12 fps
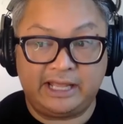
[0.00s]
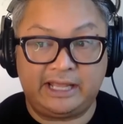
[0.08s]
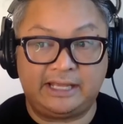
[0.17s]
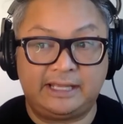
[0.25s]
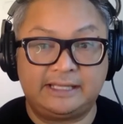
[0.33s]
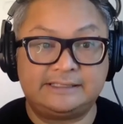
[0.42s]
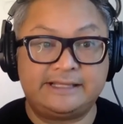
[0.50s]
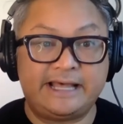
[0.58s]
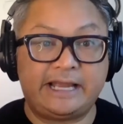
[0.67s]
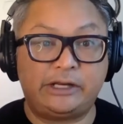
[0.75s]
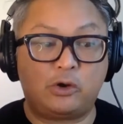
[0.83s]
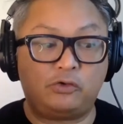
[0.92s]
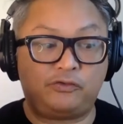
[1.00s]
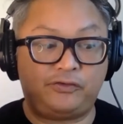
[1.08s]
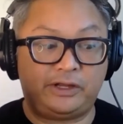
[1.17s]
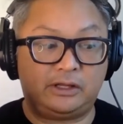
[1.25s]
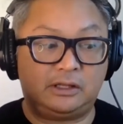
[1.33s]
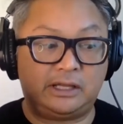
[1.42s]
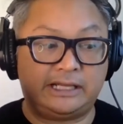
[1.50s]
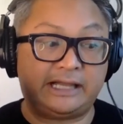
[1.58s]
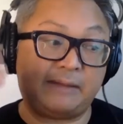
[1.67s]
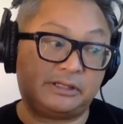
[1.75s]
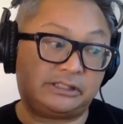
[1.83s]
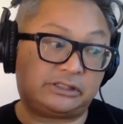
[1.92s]
Is they don't feel, in
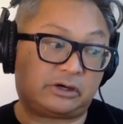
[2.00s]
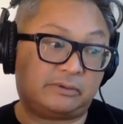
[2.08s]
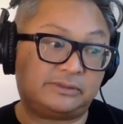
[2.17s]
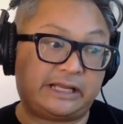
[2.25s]
layman's terms,